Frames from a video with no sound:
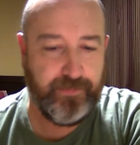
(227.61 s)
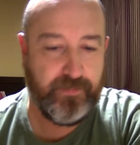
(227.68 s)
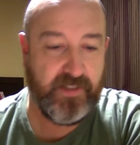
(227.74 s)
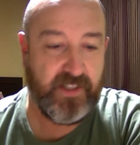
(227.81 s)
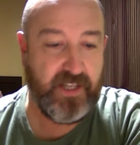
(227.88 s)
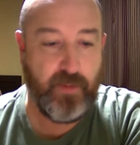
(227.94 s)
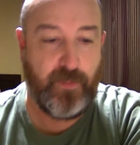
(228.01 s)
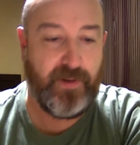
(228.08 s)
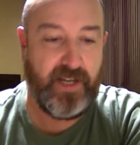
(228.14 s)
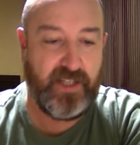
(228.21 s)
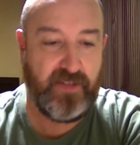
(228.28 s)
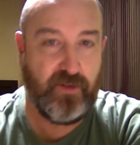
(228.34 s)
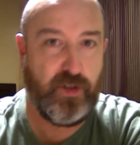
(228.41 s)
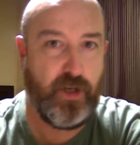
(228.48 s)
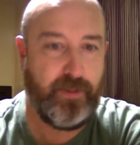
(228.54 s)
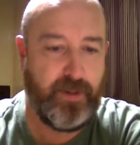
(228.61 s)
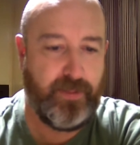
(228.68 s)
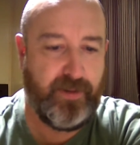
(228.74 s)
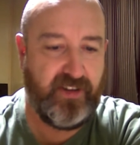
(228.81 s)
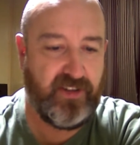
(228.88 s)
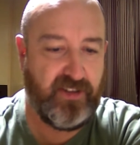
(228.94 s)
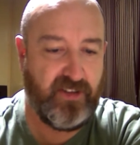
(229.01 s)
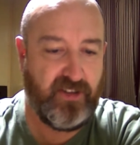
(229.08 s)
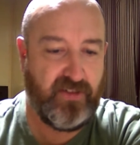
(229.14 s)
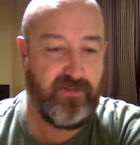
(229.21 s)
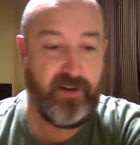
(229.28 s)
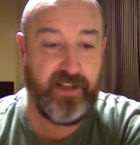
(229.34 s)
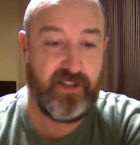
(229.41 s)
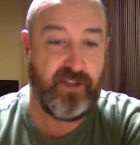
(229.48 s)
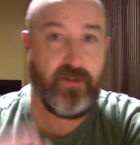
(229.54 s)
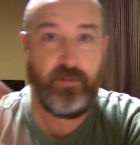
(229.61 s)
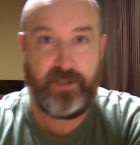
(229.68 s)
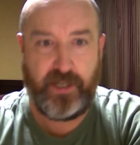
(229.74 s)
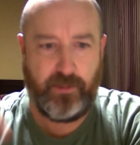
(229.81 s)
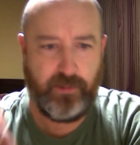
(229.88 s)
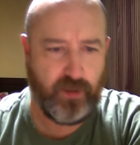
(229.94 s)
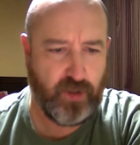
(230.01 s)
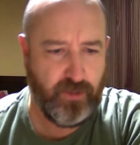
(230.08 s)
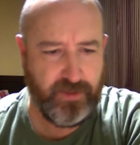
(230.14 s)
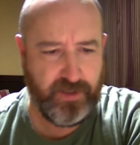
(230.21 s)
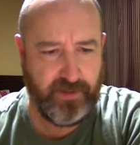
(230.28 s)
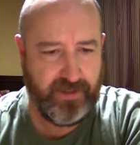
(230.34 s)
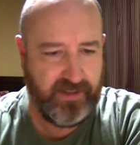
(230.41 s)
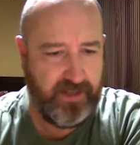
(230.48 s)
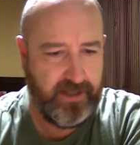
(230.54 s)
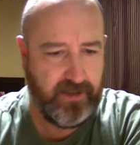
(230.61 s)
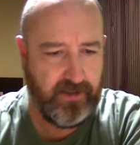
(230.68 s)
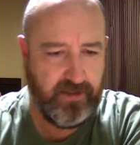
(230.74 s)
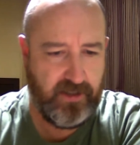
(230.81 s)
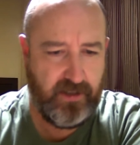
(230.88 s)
Same applies for Germany versus France, which I will come to in a second.